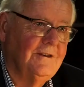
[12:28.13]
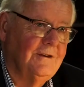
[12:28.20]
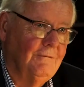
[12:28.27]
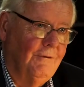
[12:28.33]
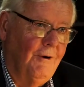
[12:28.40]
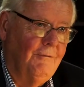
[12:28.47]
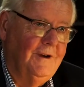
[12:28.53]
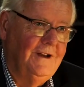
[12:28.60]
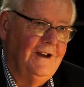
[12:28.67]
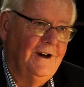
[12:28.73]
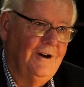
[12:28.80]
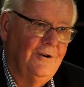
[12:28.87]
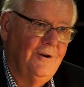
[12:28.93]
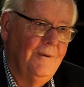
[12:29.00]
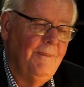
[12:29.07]
what we
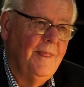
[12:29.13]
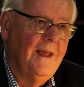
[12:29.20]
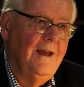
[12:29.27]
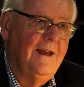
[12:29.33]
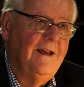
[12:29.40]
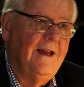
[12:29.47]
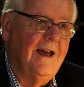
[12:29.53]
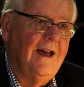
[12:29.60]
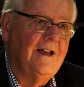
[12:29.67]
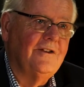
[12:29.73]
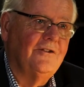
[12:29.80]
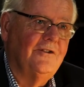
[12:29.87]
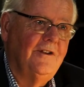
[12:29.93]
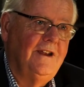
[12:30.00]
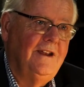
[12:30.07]
know as
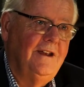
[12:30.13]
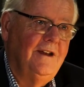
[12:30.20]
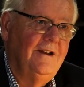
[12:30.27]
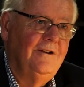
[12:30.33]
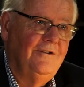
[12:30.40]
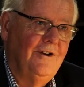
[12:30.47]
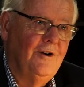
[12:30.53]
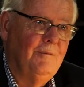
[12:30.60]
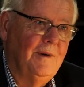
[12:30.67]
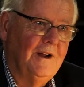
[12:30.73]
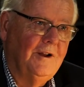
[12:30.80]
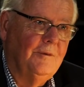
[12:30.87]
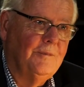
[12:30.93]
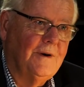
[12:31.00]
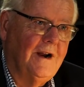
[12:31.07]
the
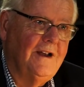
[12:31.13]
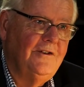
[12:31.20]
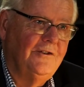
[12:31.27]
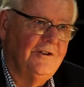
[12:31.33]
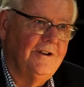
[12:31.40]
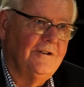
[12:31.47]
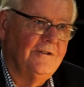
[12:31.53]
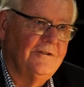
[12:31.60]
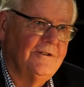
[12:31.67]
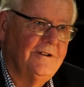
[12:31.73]
Nobel Prizes.